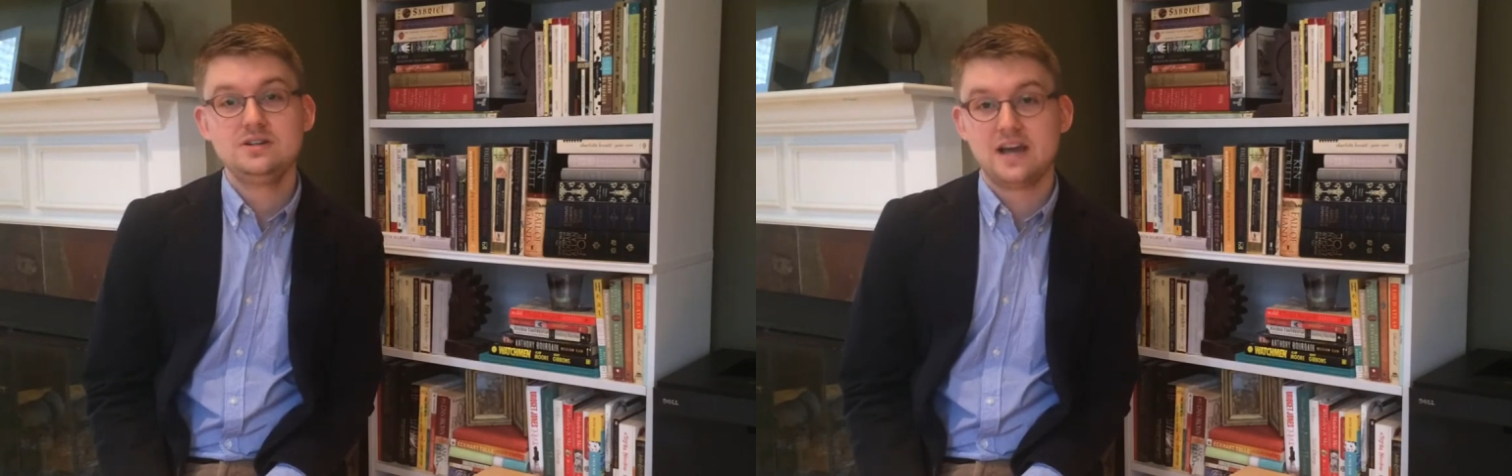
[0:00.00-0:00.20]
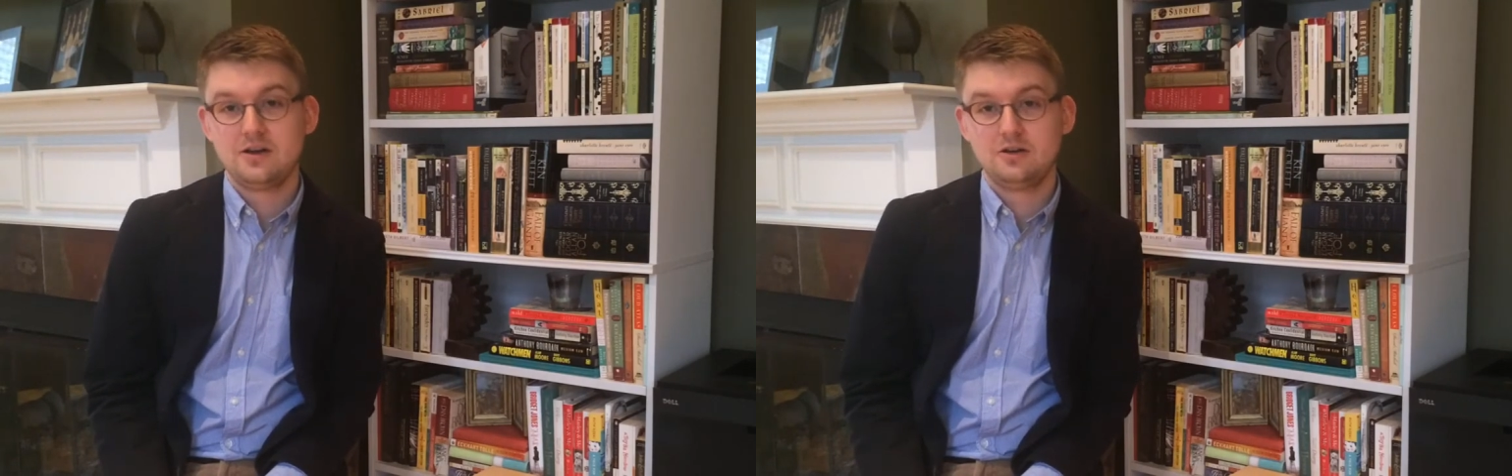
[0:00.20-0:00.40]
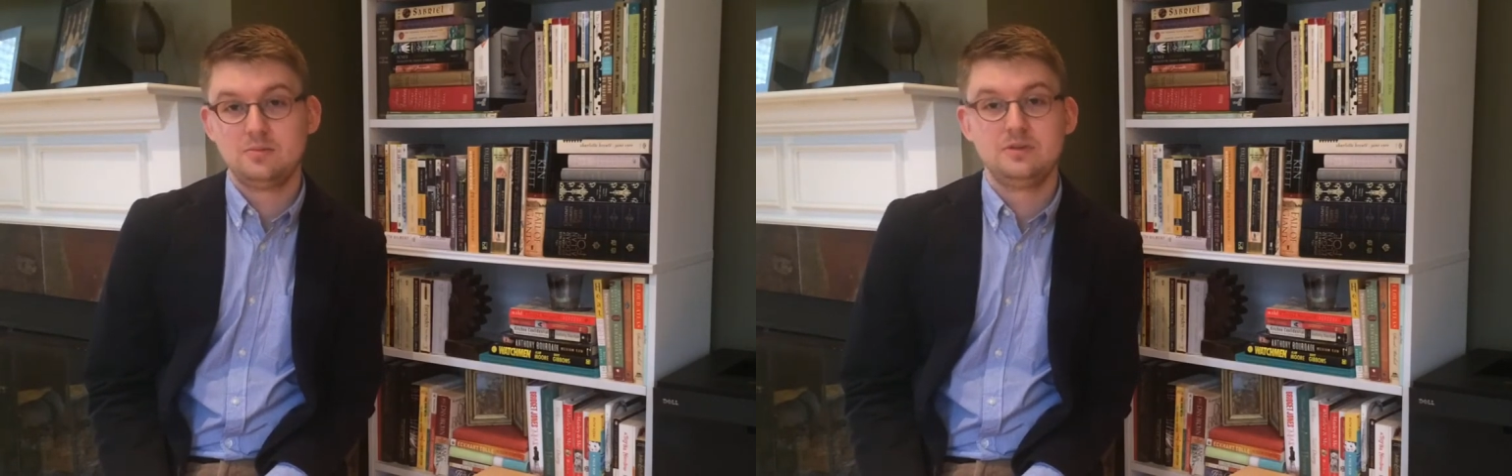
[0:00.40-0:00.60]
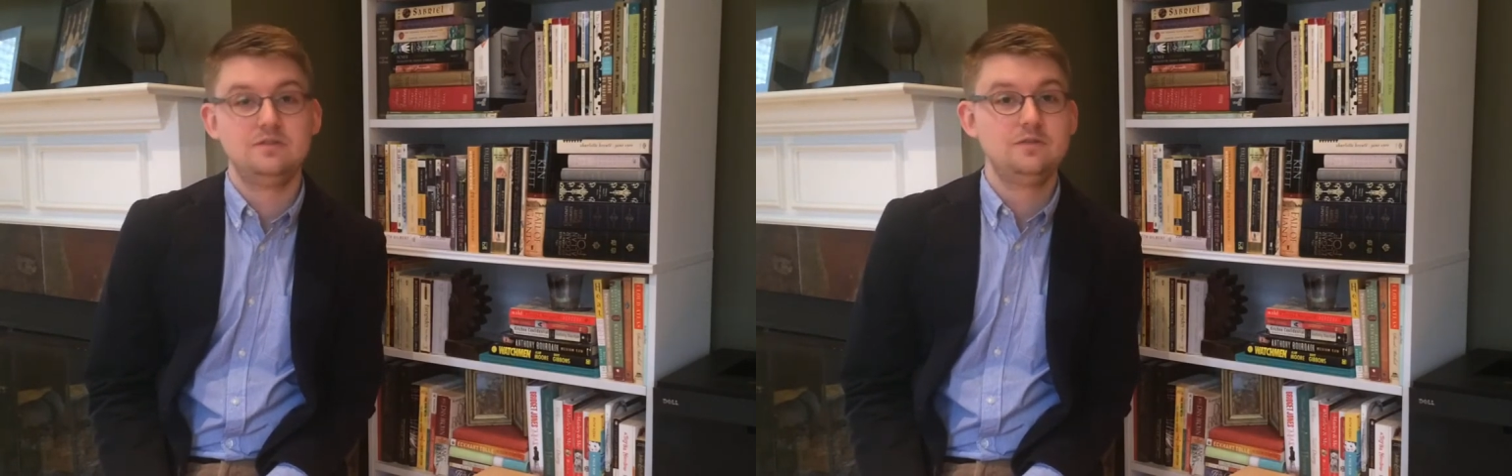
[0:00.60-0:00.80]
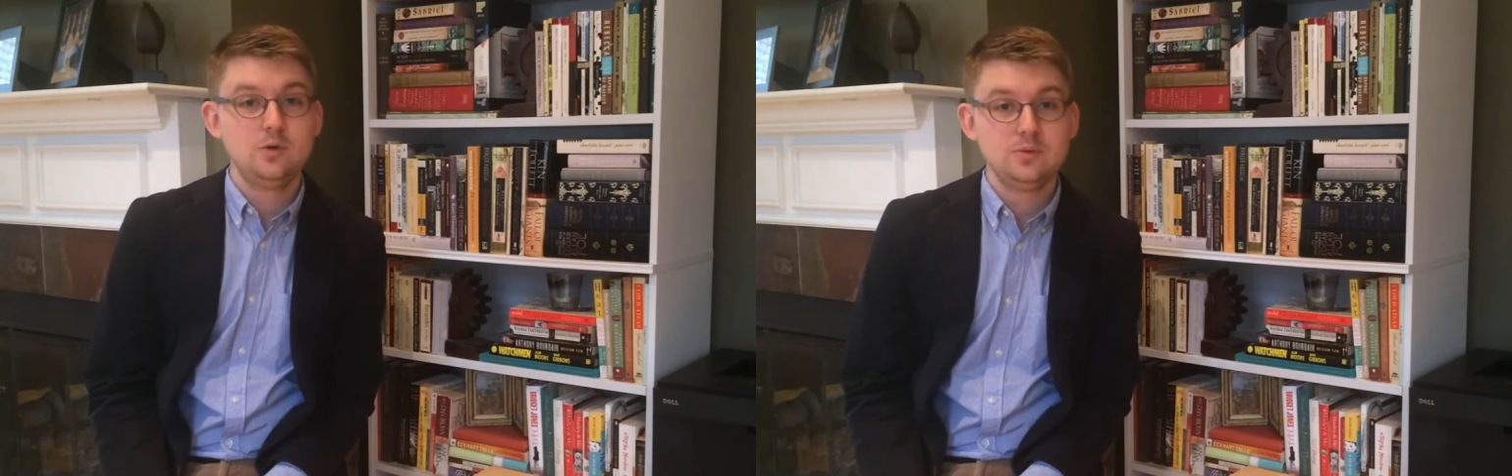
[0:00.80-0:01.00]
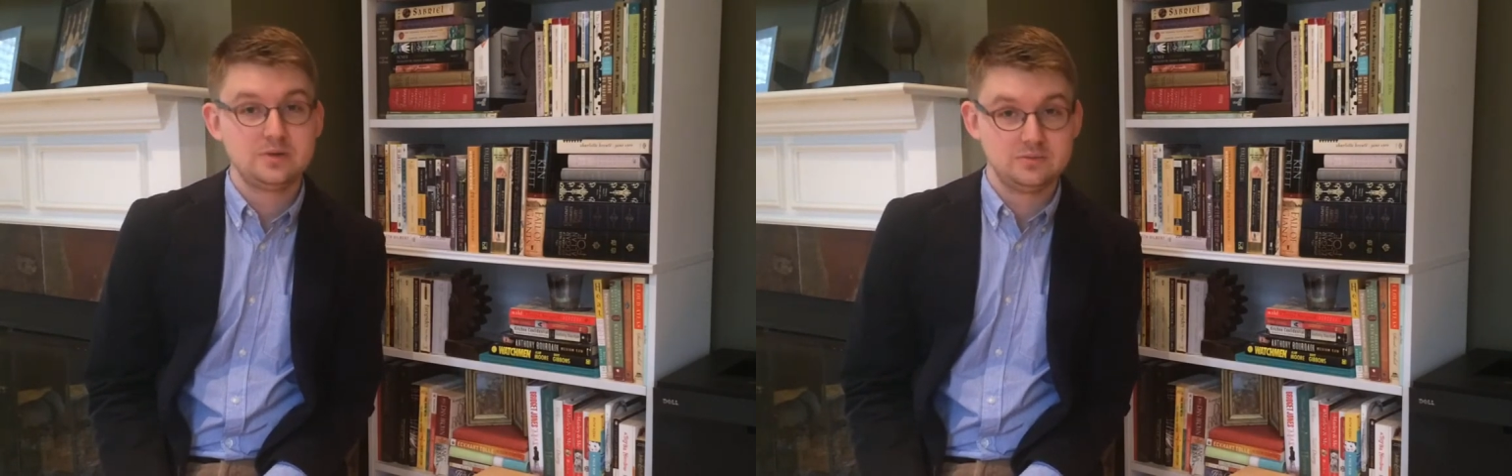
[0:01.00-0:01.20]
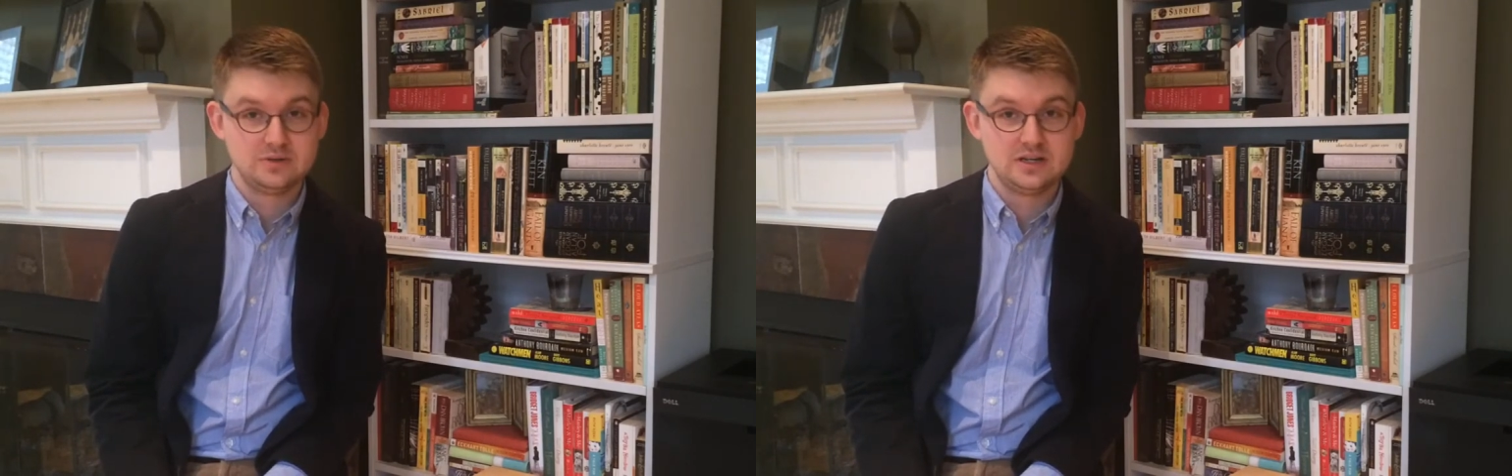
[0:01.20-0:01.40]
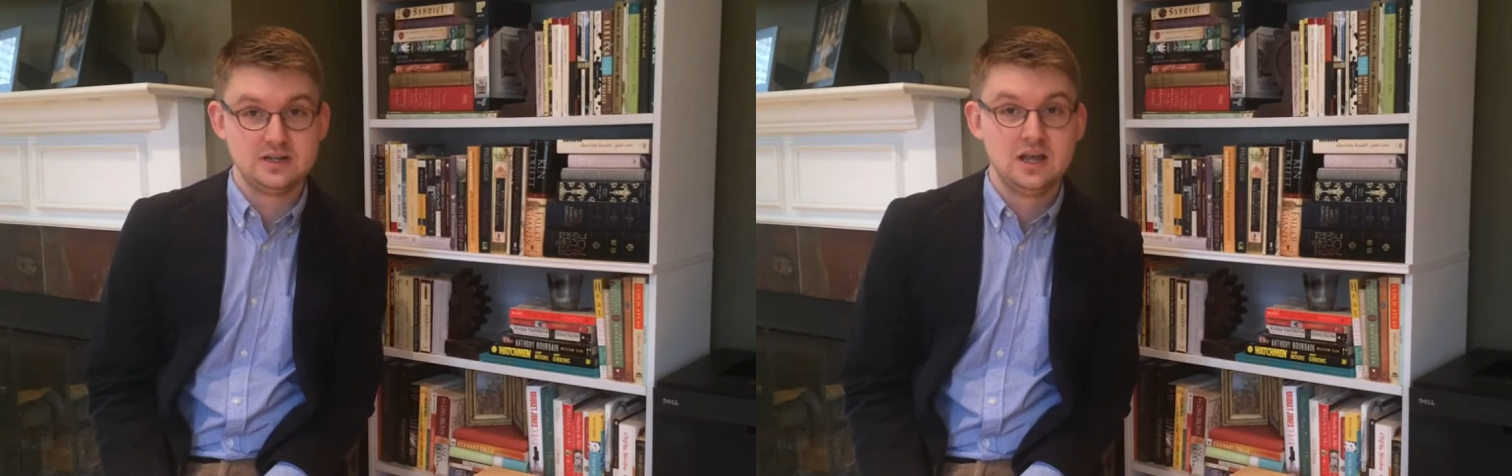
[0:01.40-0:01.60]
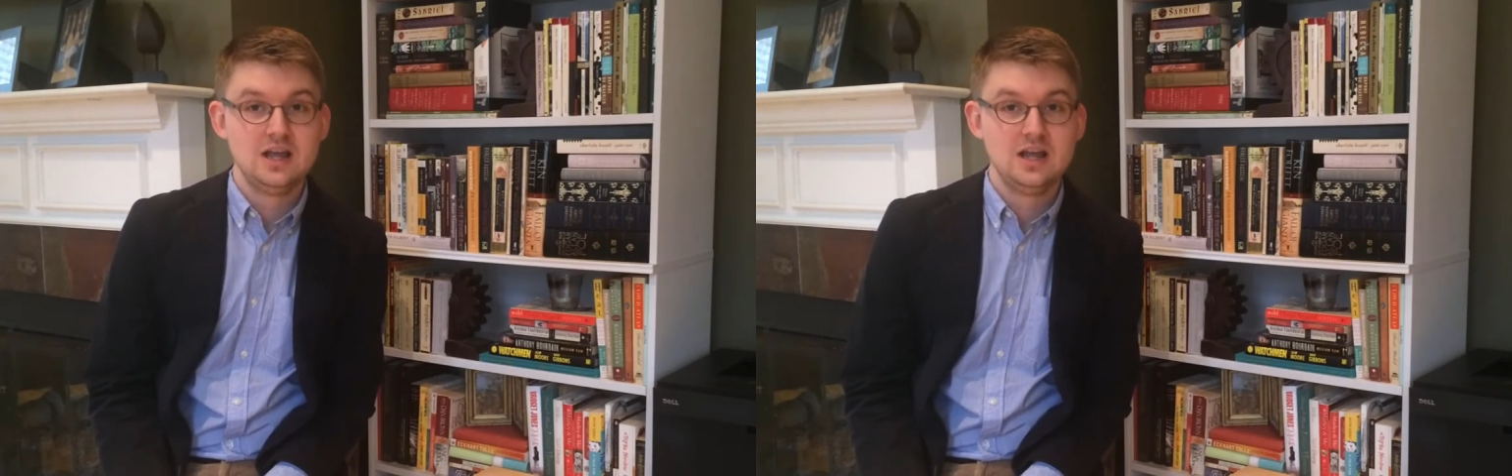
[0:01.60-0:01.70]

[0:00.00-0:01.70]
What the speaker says: doubter before we read